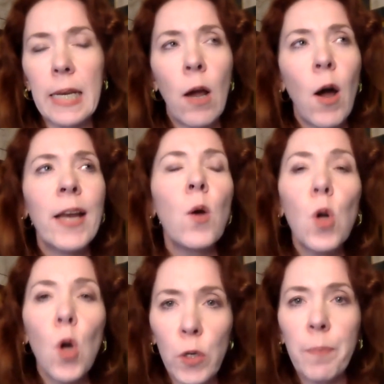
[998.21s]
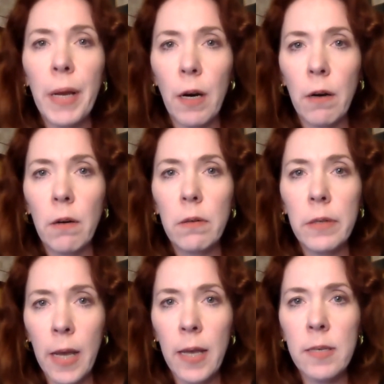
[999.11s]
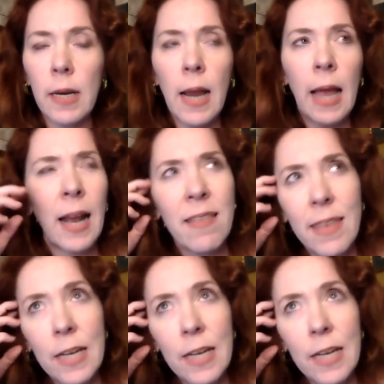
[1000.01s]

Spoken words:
Now I know Golden Bear does, and I think